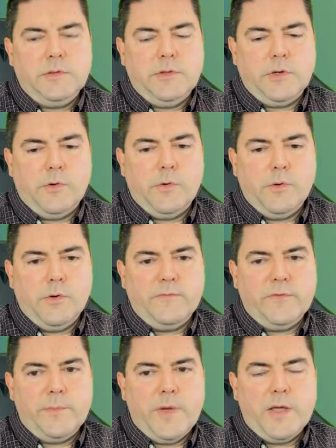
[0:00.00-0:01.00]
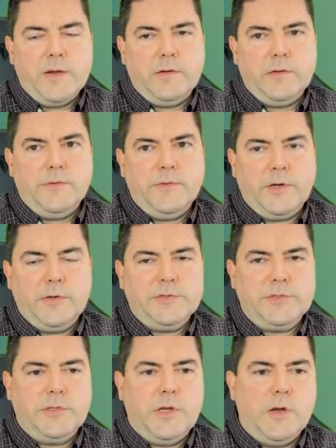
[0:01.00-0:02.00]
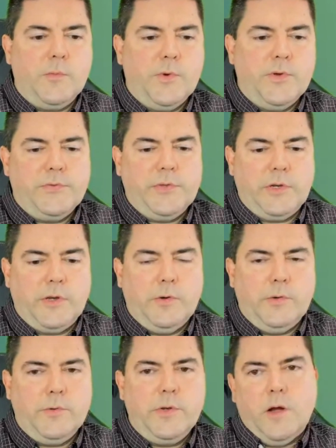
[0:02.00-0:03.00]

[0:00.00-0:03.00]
the core of the model that goes along with the code.